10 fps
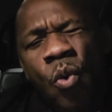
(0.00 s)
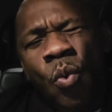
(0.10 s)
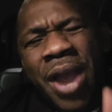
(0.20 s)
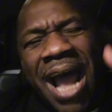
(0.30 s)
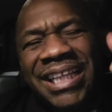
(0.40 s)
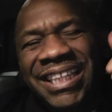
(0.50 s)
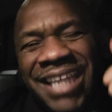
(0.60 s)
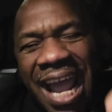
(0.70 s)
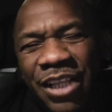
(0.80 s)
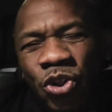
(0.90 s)
we are
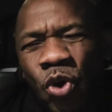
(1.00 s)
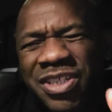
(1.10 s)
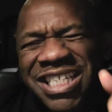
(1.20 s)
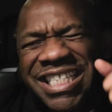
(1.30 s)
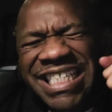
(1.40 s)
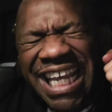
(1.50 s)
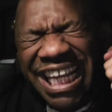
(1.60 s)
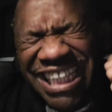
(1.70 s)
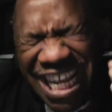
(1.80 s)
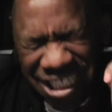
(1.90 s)
dead to
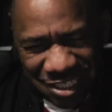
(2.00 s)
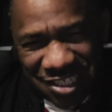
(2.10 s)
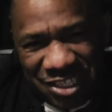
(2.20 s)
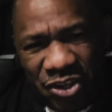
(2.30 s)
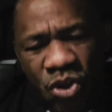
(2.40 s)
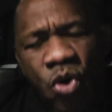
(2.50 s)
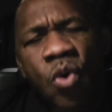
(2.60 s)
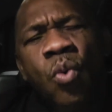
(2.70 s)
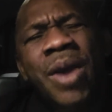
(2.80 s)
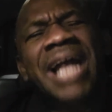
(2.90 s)
sickness,
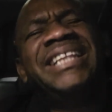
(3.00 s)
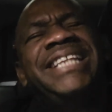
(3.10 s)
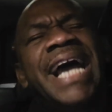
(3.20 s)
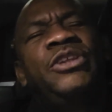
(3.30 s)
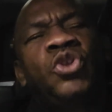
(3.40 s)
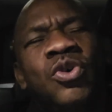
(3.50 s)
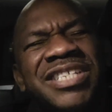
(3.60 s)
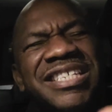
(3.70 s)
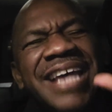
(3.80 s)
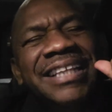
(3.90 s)
we are dead to
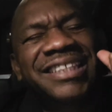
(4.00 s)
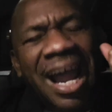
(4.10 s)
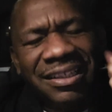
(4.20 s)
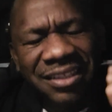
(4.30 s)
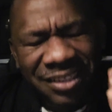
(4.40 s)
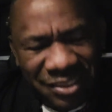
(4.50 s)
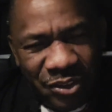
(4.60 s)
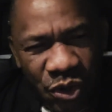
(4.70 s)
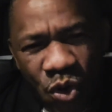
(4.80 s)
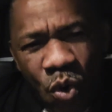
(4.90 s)
Satan,
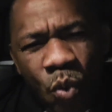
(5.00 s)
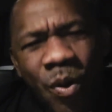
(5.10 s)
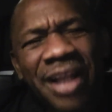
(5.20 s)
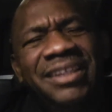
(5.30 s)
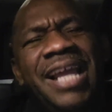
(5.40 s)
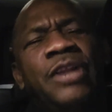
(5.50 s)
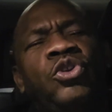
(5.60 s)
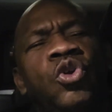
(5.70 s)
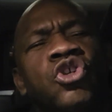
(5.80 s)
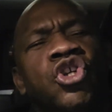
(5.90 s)
we are
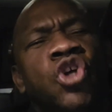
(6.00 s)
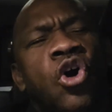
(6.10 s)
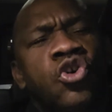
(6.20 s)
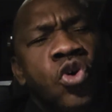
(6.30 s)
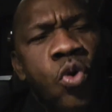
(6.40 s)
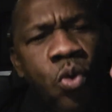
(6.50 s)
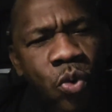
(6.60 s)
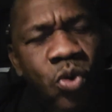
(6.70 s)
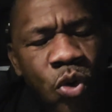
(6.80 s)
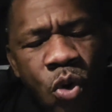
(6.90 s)
dead to sorrow,
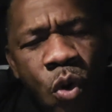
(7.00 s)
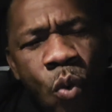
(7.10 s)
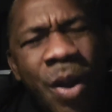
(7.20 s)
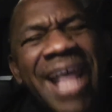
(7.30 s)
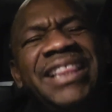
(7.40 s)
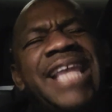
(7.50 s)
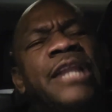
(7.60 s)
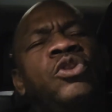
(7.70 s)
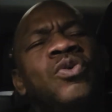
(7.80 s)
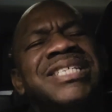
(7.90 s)
we are
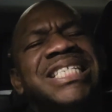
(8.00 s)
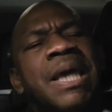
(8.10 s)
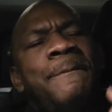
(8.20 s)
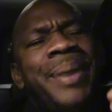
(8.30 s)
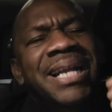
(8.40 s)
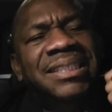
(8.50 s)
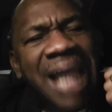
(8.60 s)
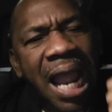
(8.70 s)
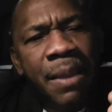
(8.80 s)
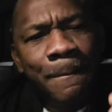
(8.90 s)
dead to
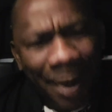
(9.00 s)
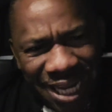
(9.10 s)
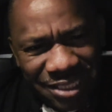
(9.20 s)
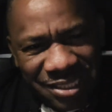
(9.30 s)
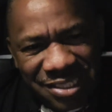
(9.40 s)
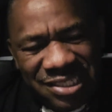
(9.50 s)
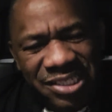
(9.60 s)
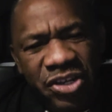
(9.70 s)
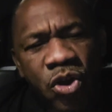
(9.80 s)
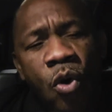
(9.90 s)
serpentine
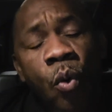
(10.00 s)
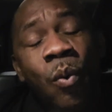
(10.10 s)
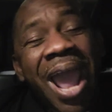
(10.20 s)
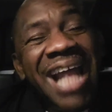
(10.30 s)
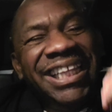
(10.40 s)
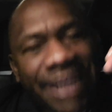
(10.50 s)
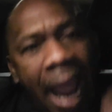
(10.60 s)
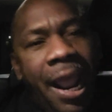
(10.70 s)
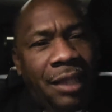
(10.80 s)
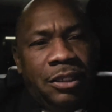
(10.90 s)
bites, we are
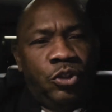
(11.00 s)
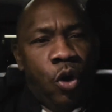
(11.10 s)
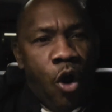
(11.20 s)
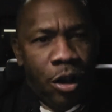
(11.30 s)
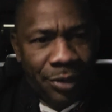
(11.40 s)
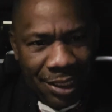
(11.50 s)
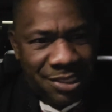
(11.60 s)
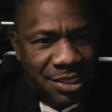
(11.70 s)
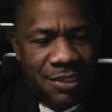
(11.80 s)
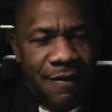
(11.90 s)
dead to all
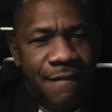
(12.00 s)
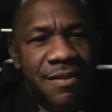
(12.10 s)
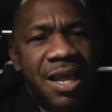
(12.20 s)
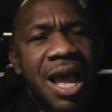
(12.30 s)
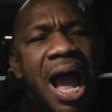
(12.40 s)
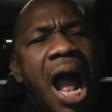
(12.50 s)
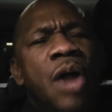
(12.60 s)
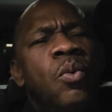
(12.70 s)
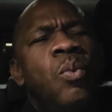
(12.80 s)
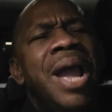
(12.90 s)
this,
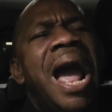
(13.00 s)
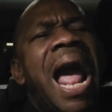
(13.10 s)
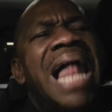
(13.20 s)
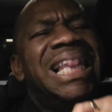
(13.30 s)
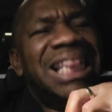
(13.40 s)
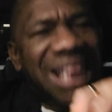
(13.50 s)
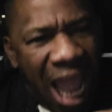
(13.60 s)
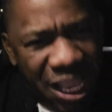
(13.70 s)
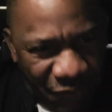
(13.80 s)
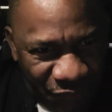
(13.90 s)
and we are
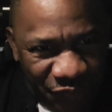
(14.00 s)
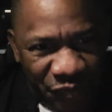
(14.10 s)
alive